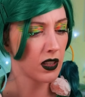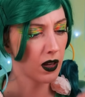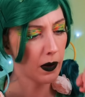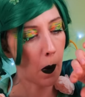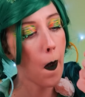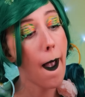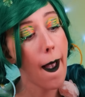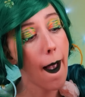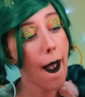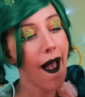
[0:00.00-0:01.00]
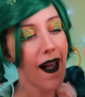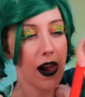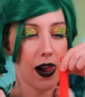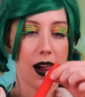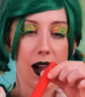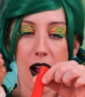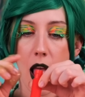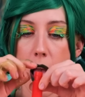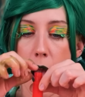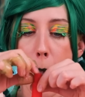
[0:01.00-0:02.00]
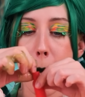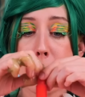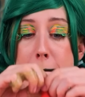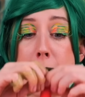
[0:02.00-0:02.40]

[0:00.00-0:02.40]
Here's an idea. Take a pop